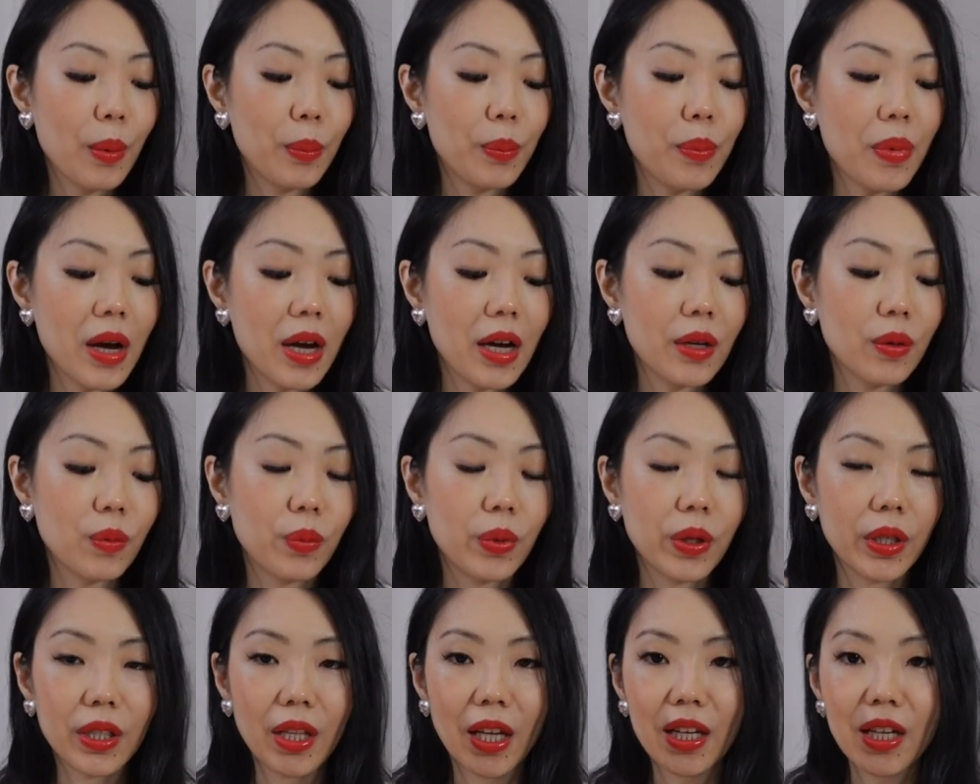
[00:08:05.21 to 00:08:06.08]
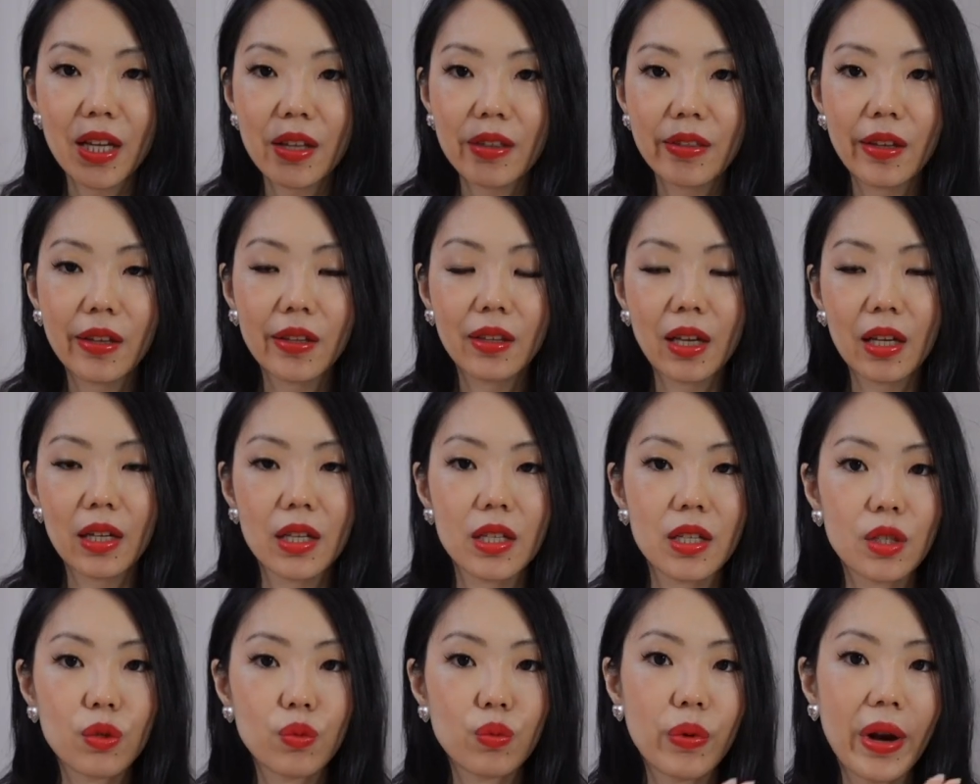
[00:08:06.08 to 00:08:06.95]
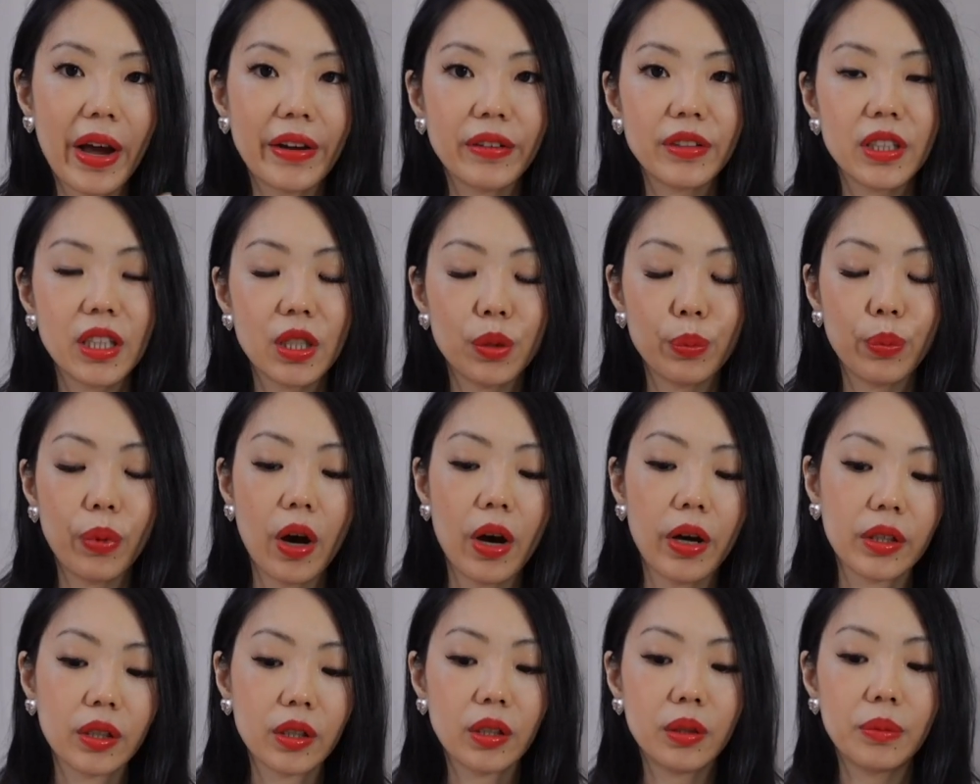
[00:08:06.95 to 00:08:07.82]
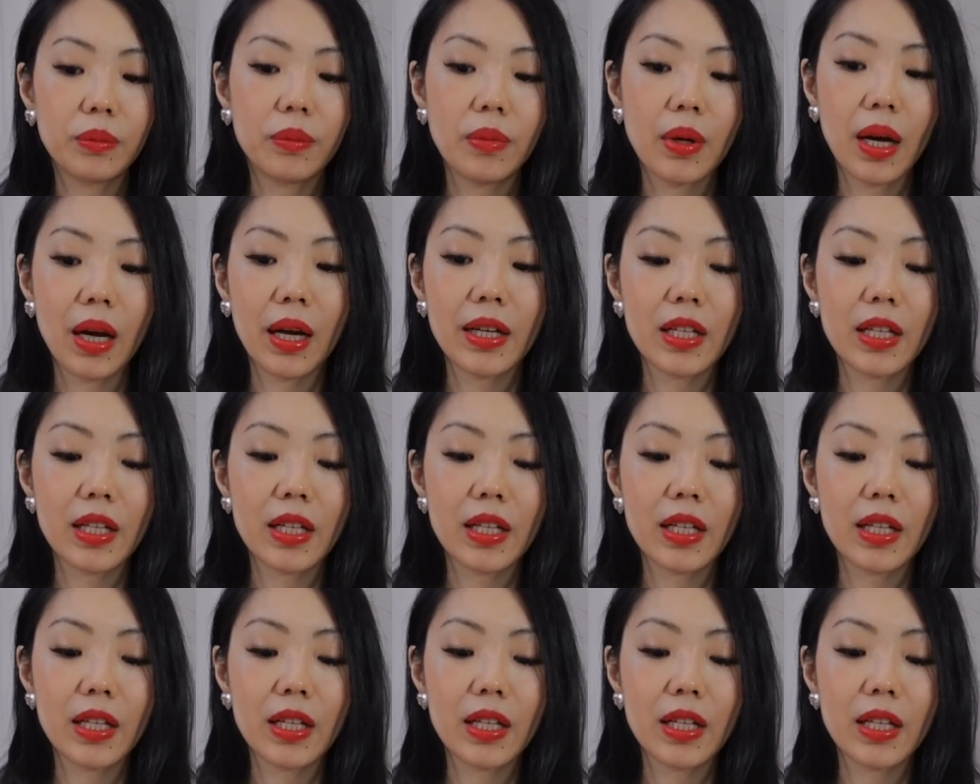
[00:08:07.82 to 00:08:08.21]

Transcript: but with anything that is rounded bottom,